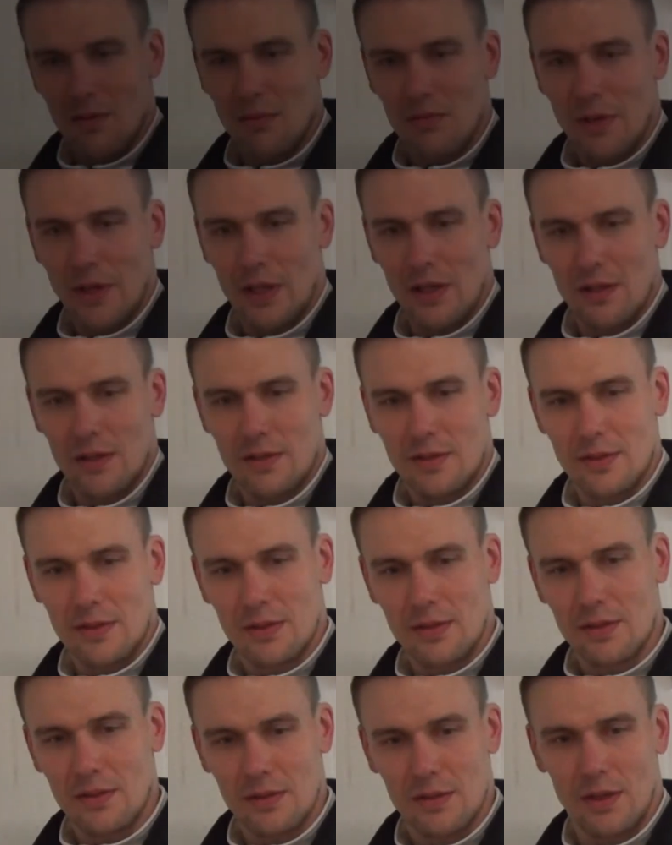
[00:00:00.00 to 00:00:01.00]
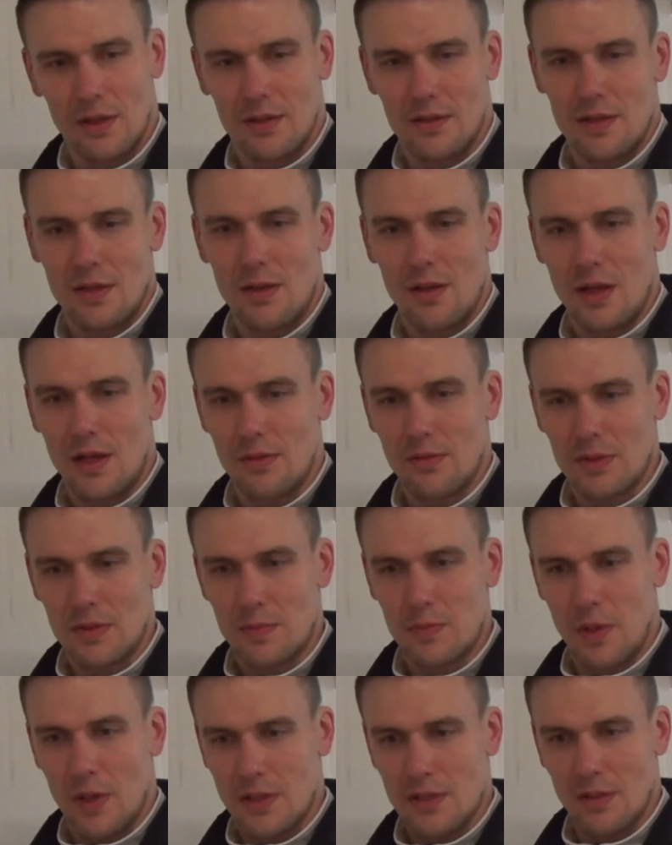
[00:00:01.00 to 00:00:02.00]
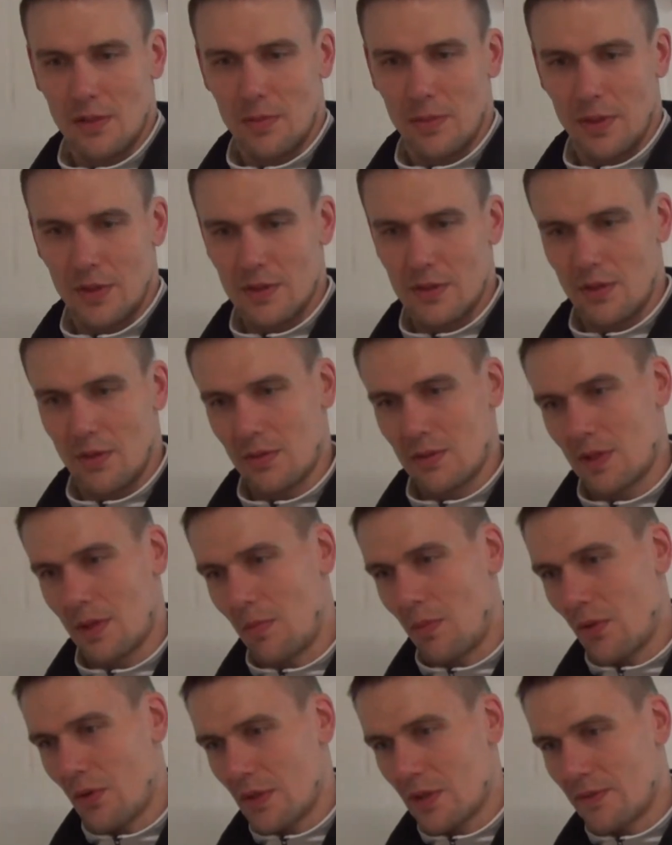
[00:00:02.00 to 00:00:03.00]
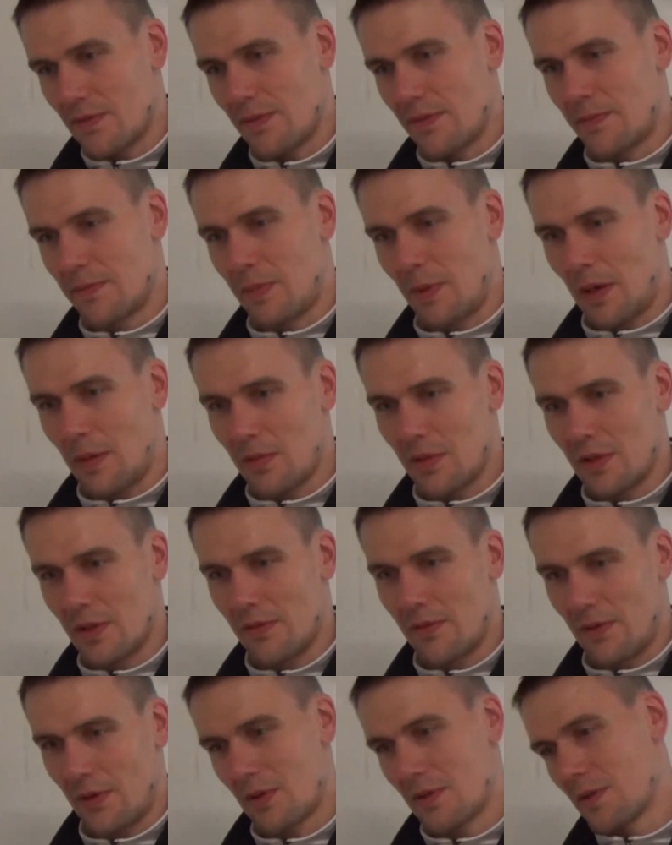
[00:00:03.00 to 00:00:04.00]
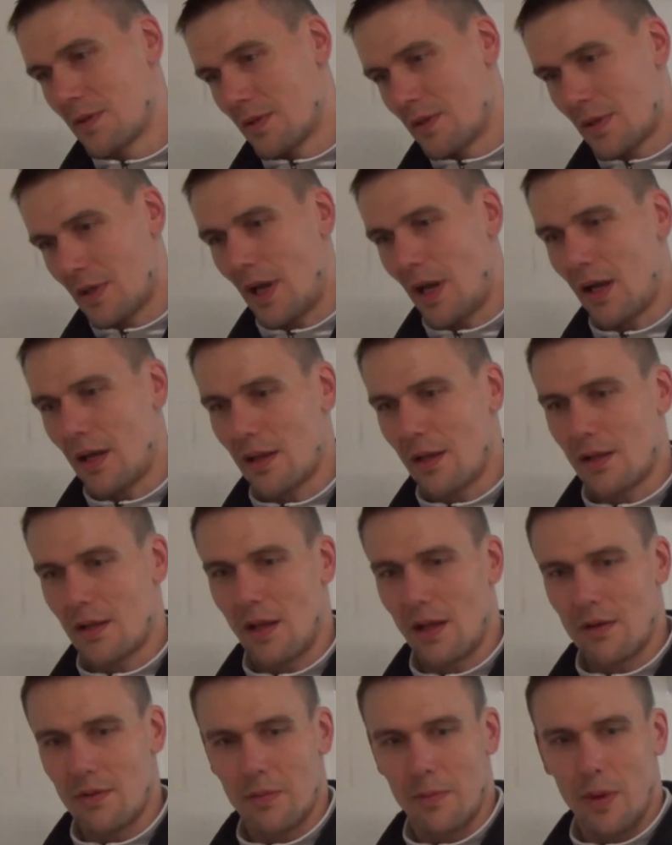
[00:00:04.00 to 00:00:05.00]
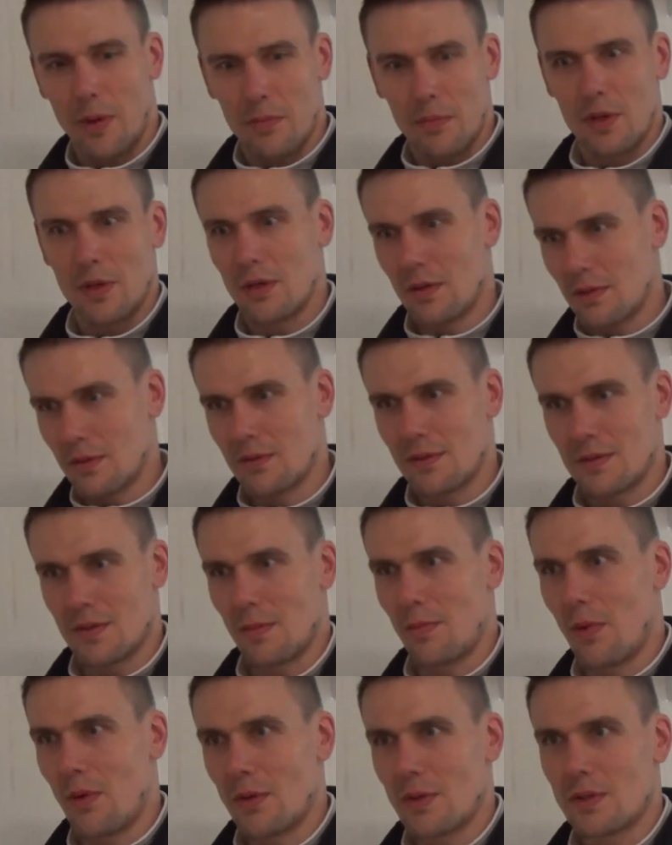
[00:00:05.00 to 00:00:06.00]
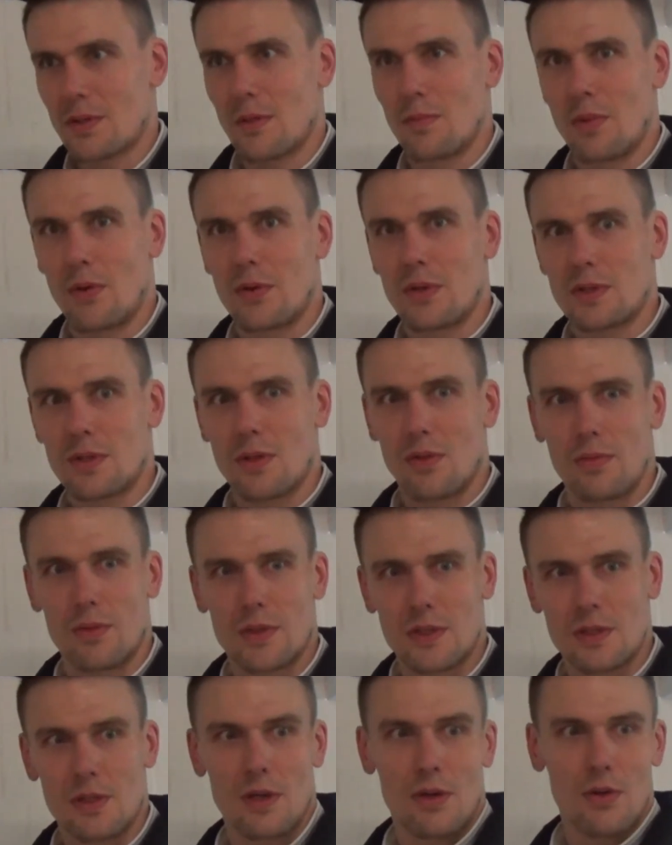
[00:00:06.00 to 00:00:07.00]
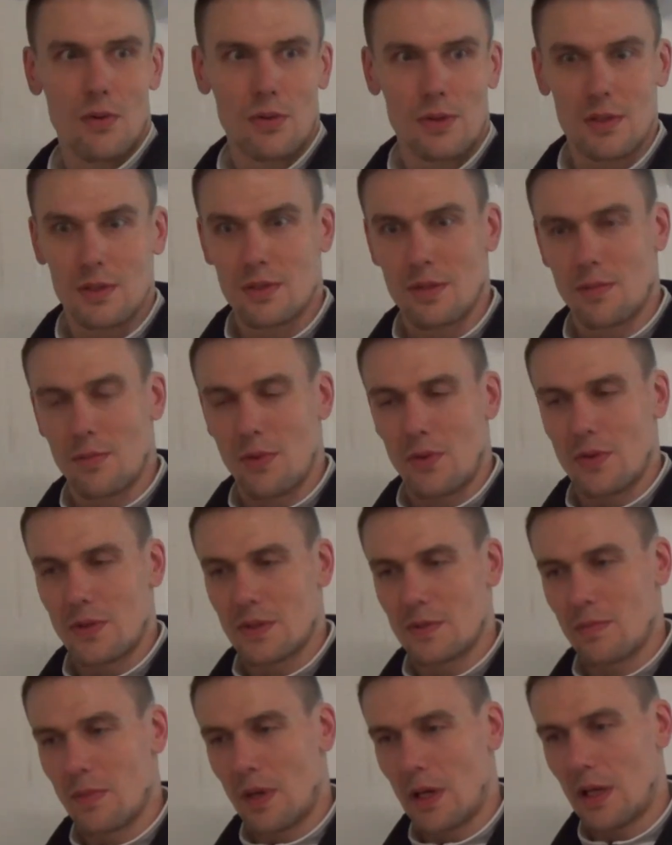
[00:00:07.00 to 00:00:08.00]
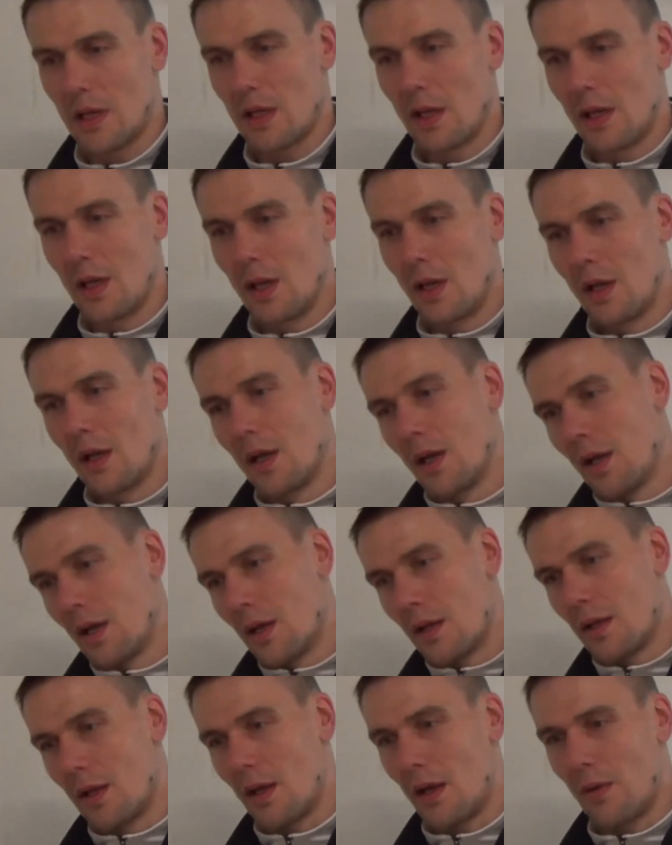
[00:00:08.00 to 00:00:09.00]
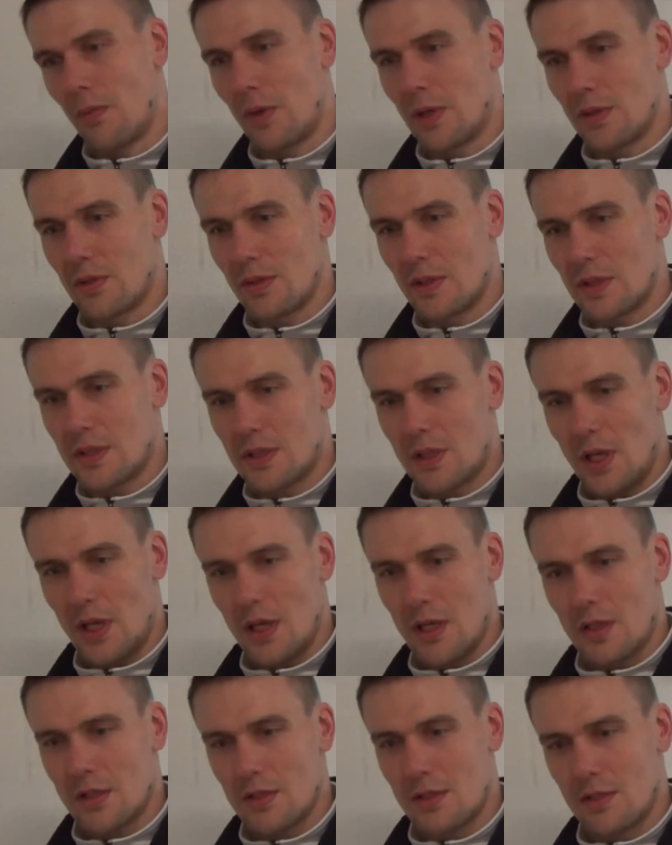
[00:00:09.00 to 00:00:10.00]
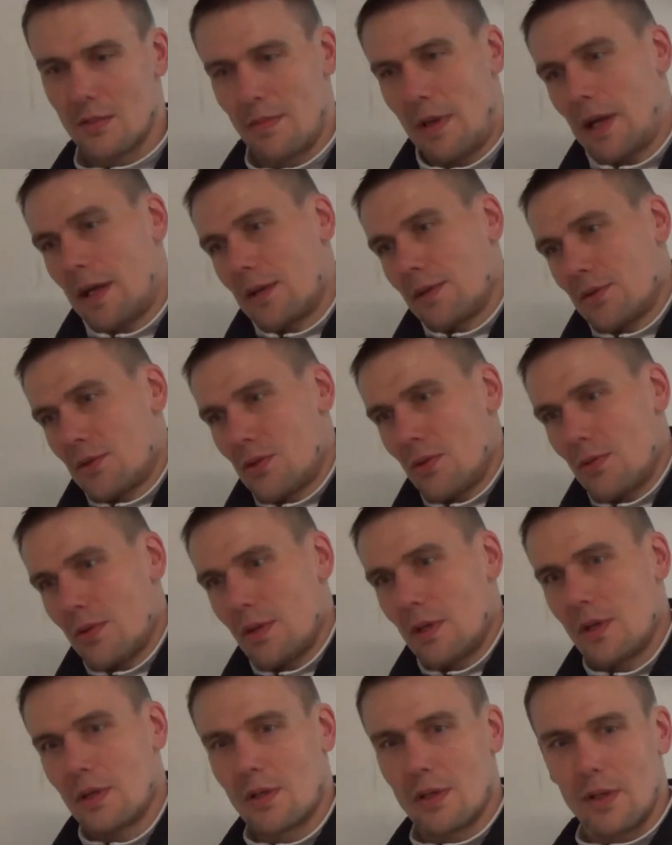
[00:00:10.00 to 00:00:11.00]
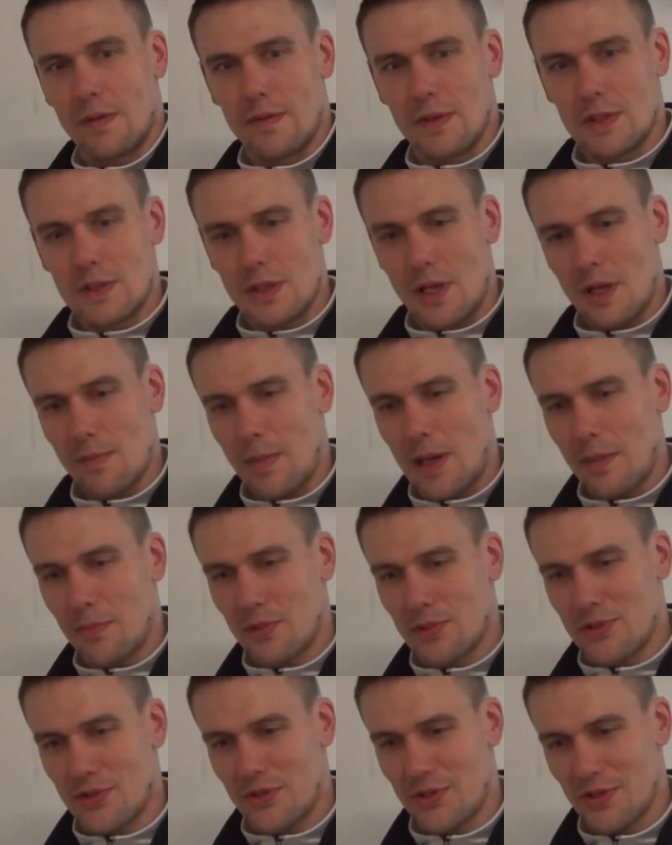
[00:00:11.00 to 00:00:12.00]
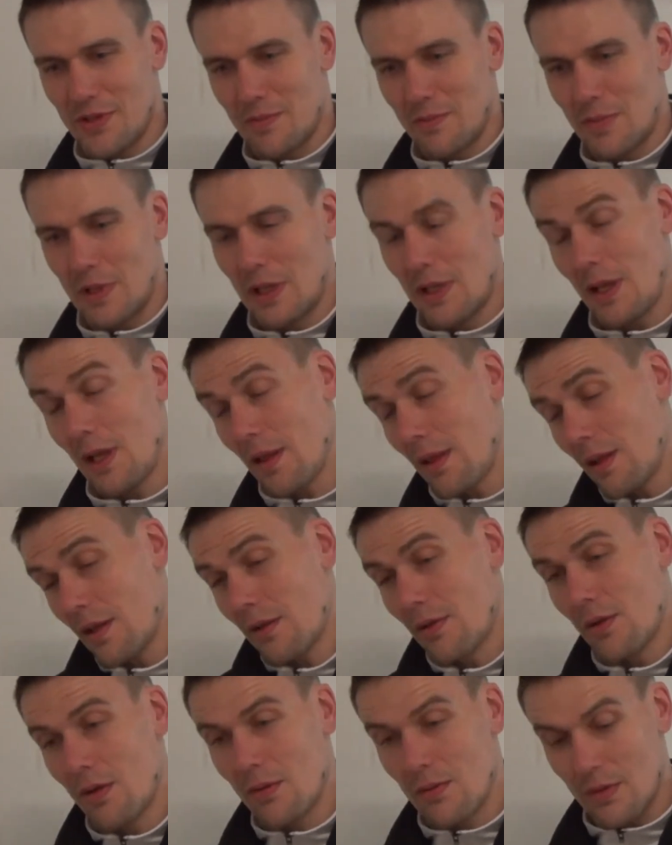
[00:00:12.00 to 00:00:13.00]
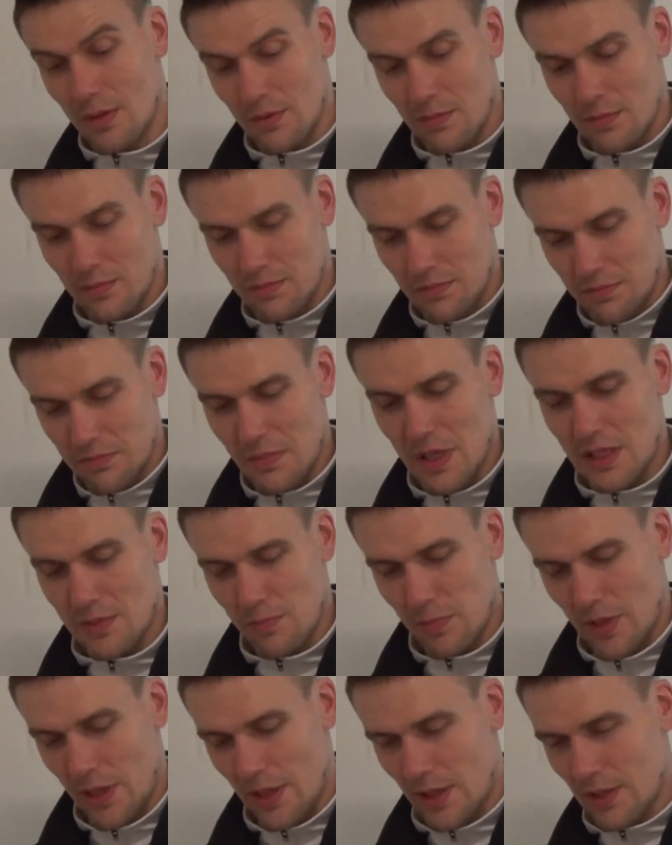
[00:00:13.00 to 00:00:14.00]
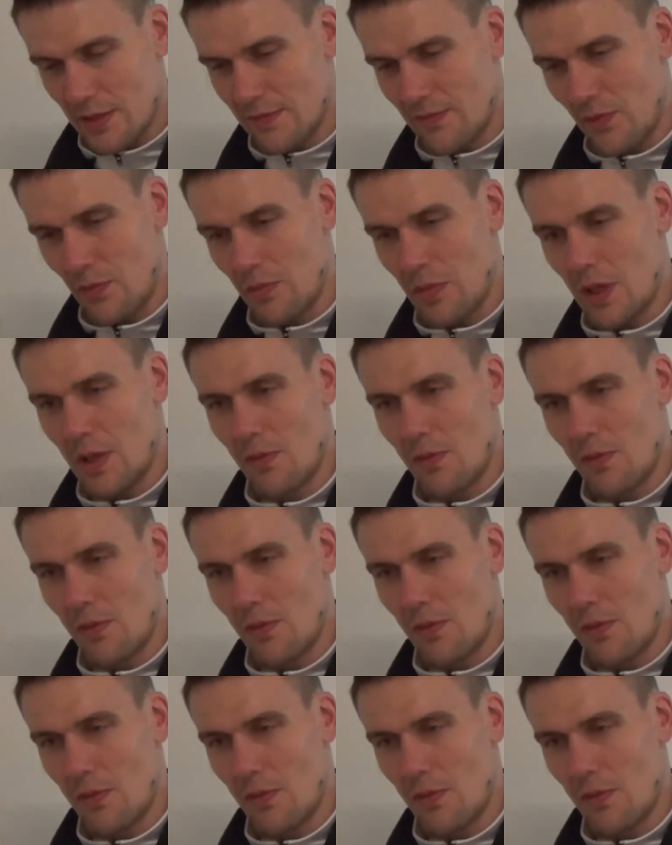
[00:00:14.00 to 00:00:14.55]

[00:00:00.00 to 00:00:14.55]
well, there's a lot of basketball players. You know, Sabonis probably the first guy that I remember. Sabonis, Sabonis, always the hook is Sabonis, but. And I went to the States, Michael Jordan, even it's not my position, but I think, you know, the best players for me.